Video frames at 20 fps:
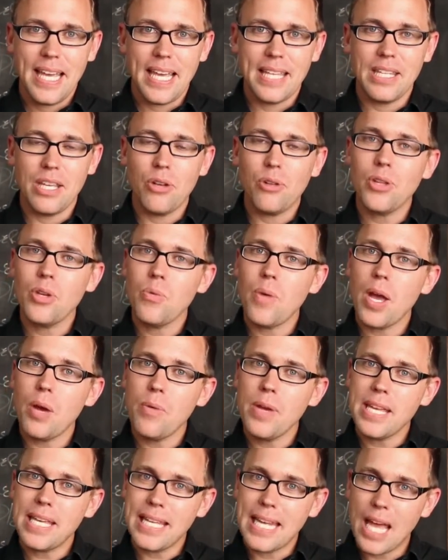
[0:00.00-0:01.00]
And the only
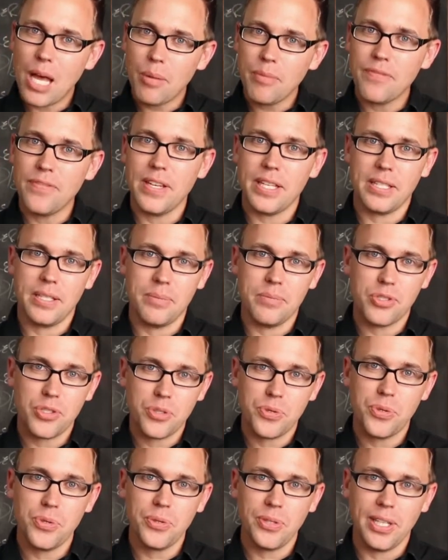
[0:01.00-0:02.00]
way we can help
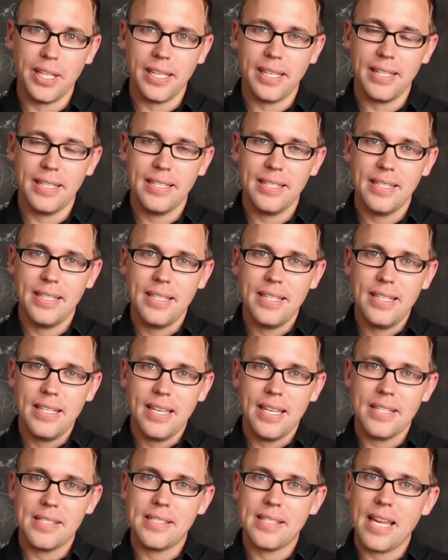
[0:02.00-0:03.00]
victims truly
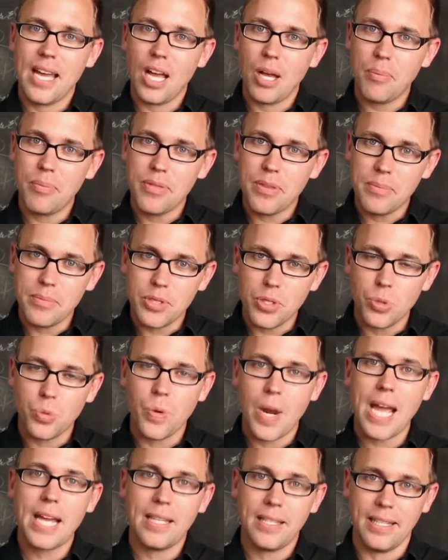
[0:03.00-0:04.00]
is to help them
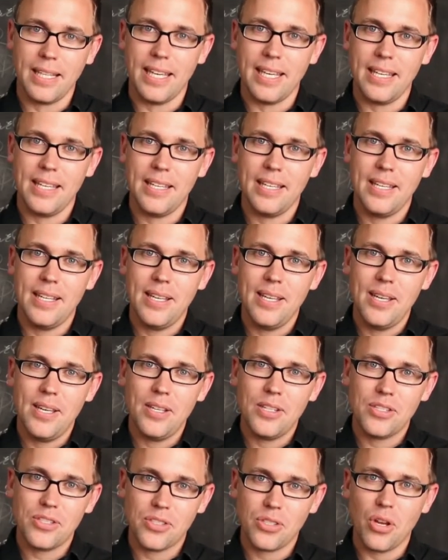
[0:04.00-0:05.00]
directly
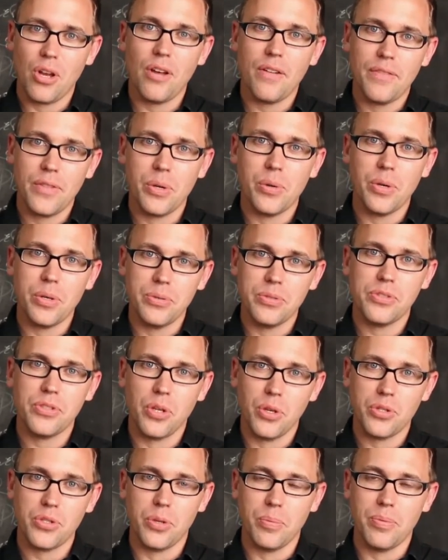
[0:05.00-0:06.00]
solve their own
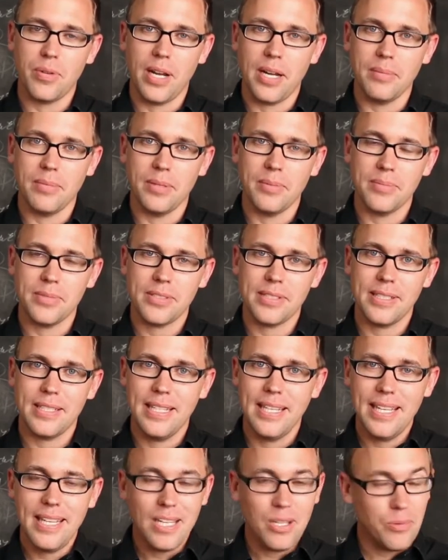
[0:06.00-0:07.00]
social problems.
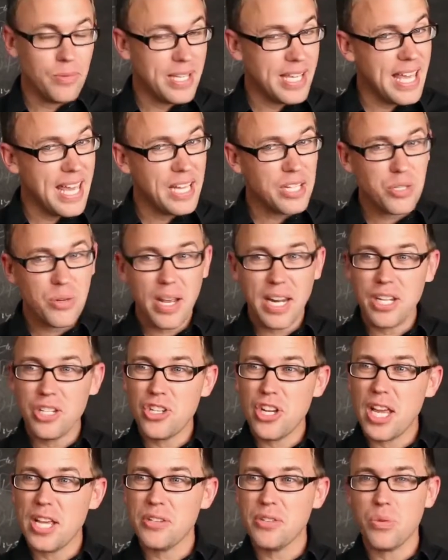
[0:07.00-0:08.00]
We can't try to
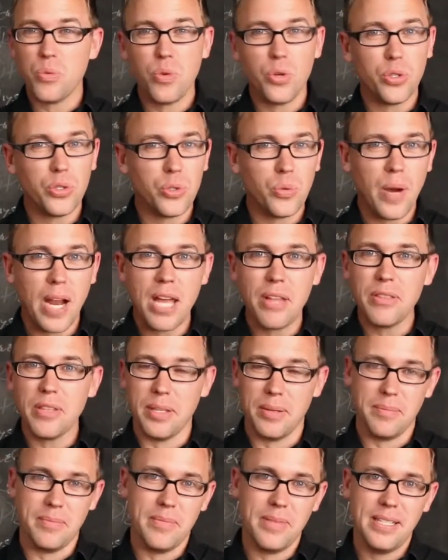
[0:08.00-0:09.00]
change the world
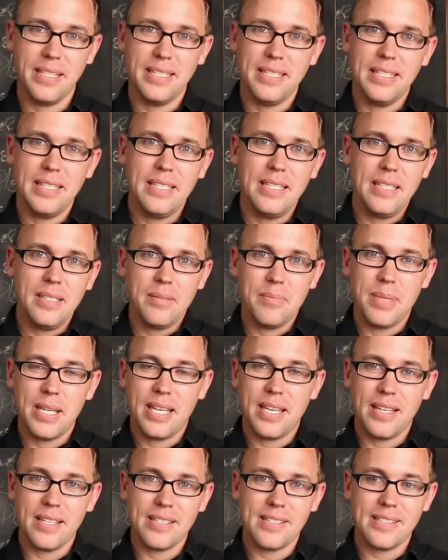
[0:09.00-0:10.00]
around them
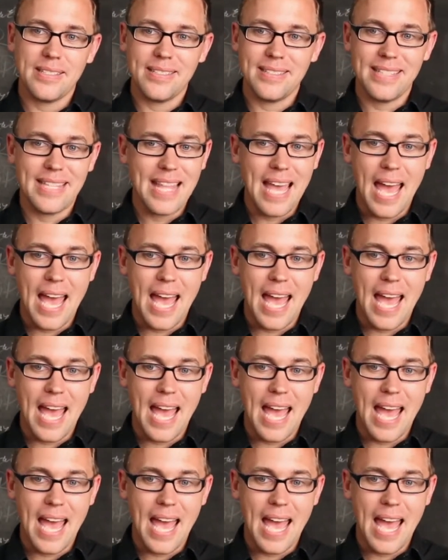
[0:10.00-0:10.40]
because